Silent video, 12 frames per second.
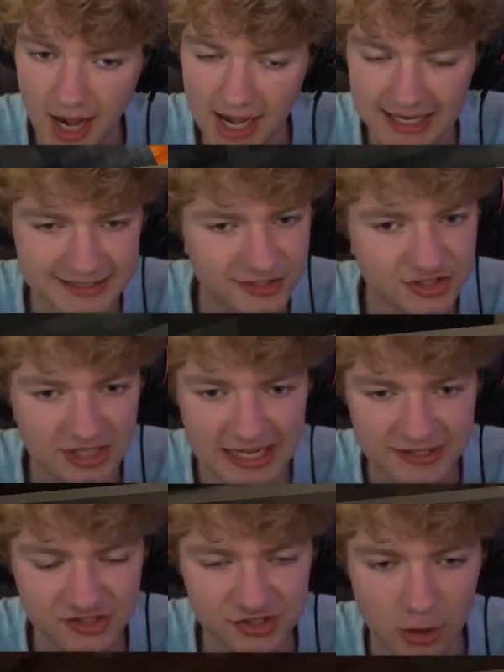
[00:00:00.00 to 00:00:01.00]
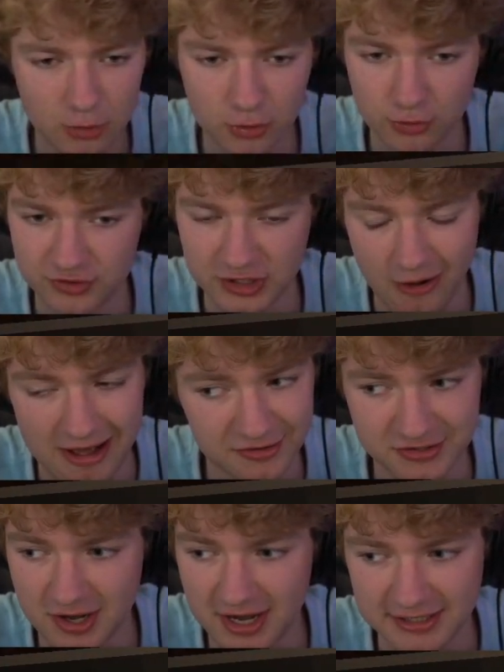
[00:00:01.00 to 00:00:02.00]
it's so cool to go
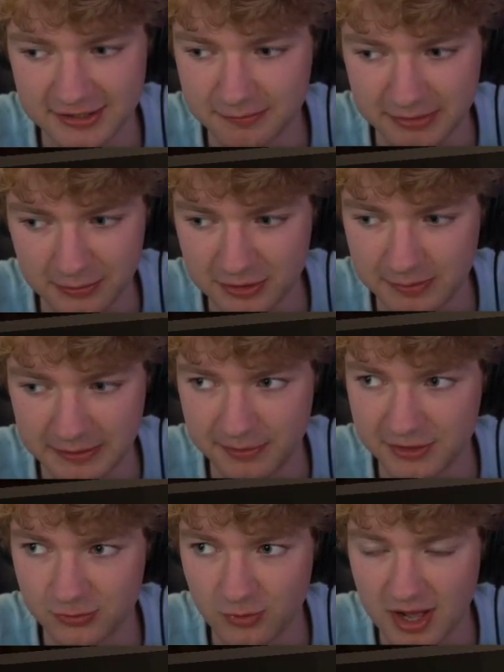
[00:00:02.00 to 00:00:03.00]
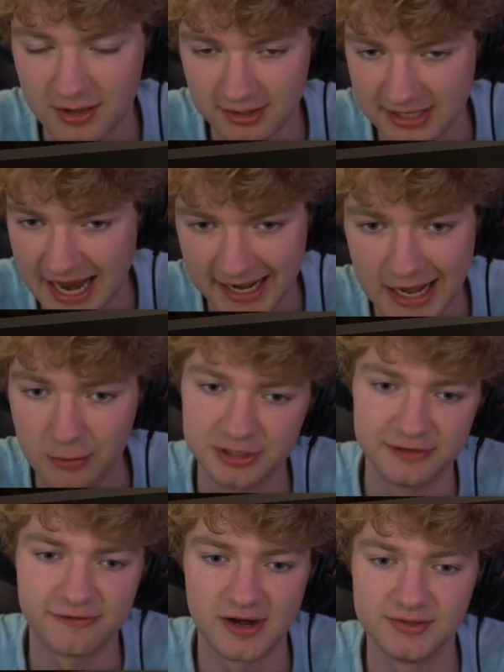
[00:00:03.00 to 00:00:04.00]
outside and be with people as well and hang out with
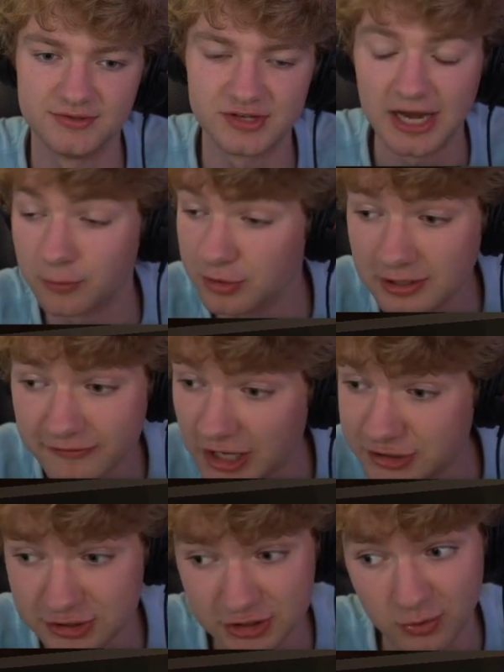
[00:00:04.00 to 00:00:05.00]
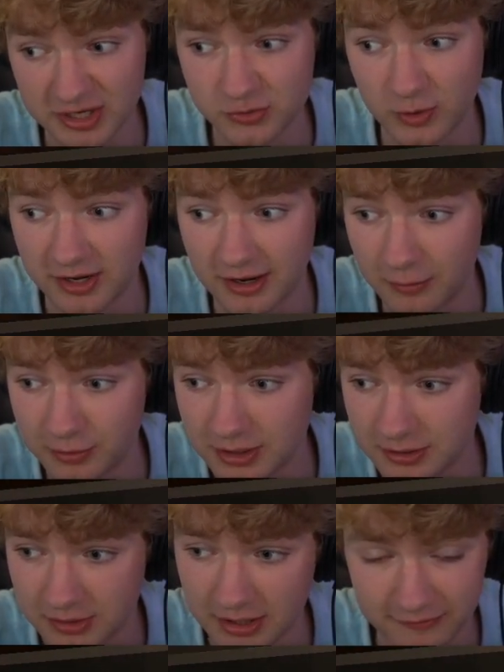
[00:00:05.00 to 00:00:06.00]
your friends. I wouldn't advise you to quit Twitter. I
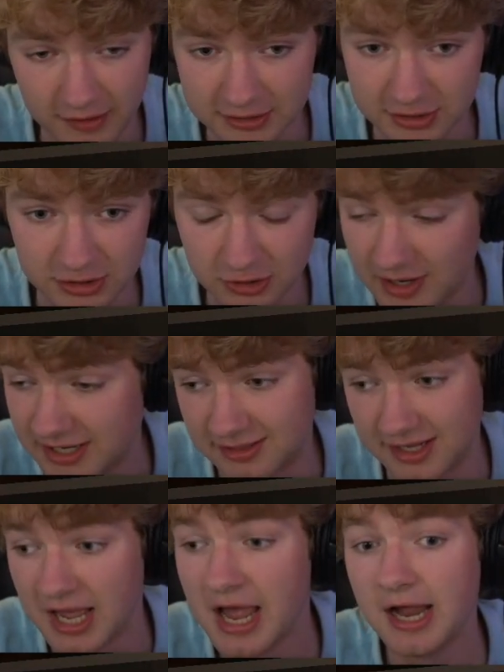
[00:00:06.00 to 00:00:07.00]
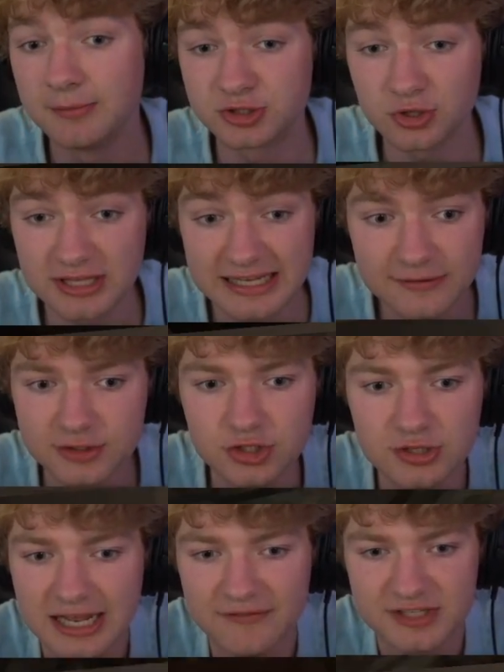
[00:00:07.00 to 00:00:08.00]
wouldn't advise you to do anything. I'm sure that
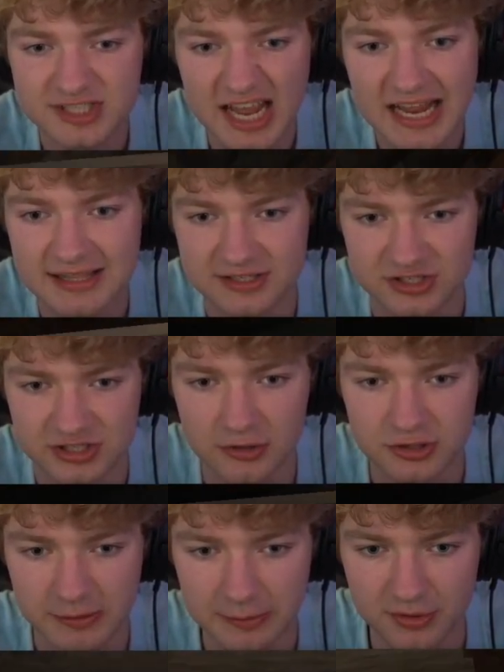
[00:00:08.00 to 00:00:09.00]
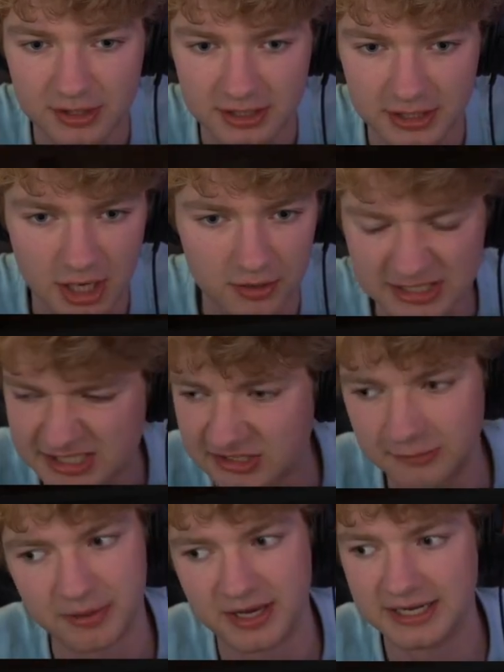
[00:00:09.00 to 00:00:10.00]
even saying this, there's loads of people that are gonna go, this
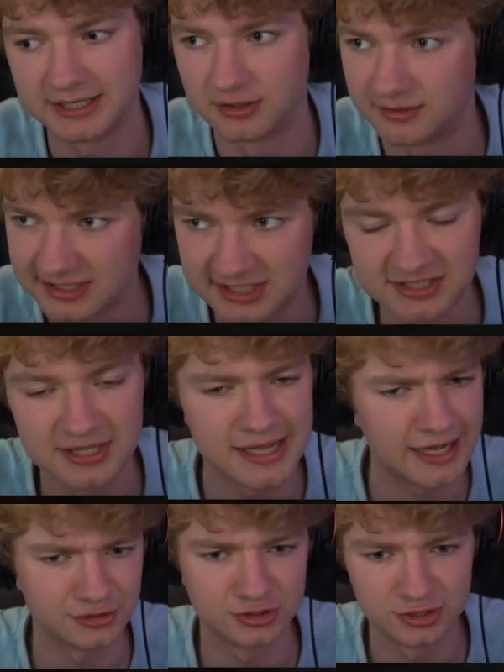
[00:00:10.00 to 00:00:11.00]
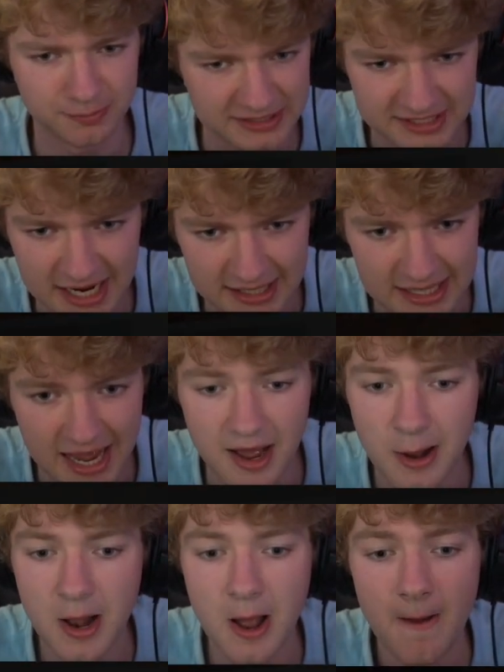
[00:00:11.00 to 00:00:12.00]
isn't political, this isn't that. You should be saying that,
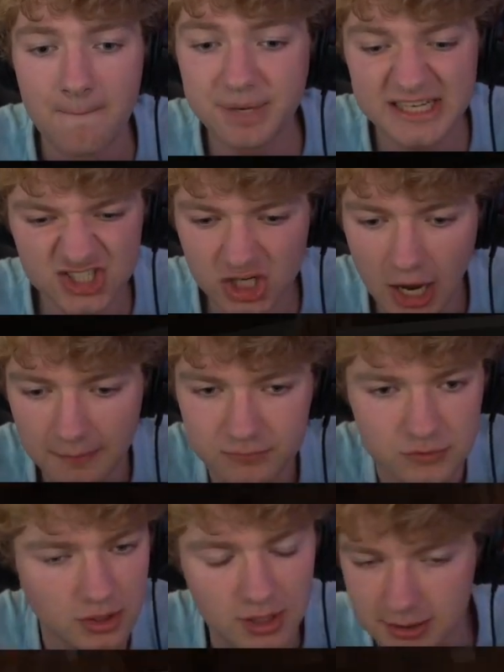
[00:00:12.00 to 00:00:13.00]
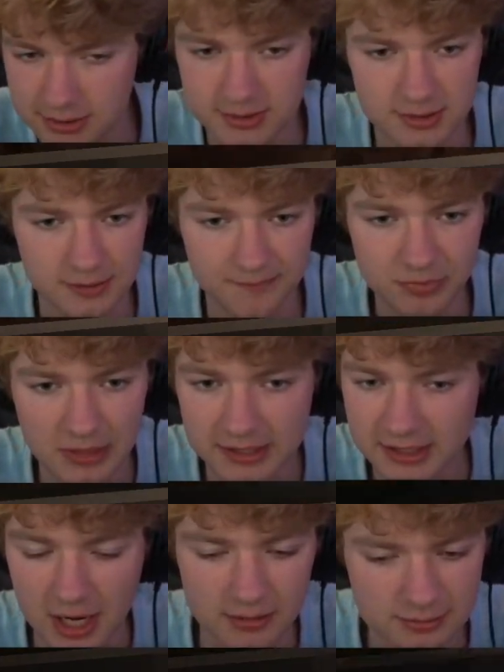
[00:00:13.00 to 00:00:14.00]
but it's,
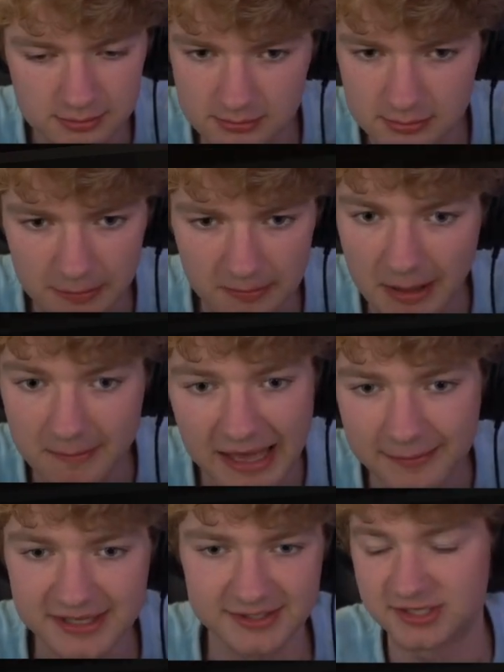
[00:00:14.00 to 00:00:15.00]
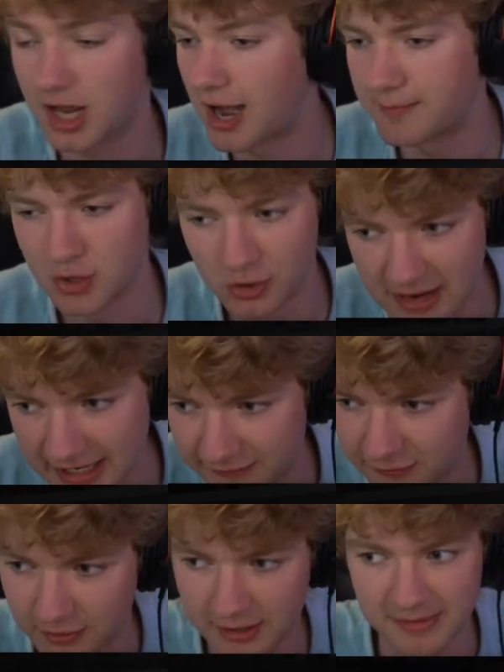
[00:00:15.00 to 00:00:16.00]
you know, maybe it's I'm not ready
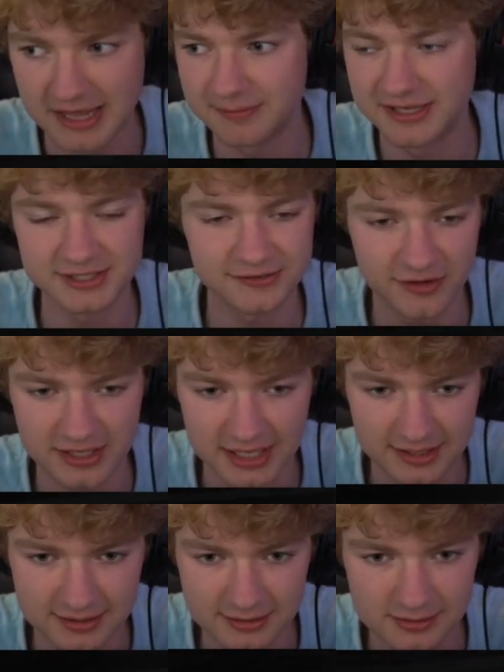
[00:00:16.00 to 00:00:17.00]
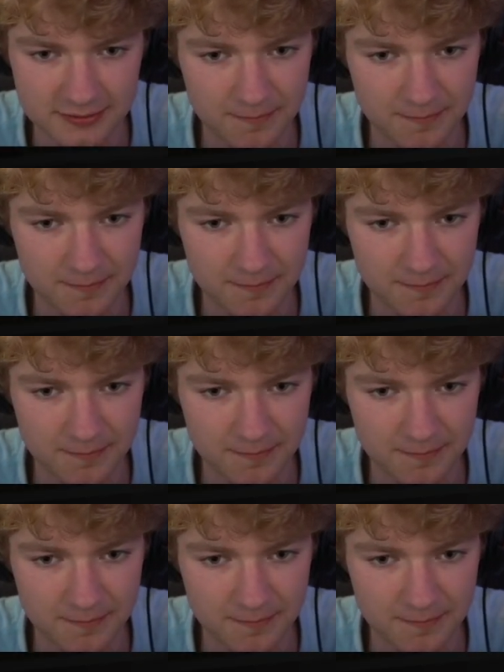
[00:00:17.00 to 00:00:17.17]
for it. Maybe it's fucking.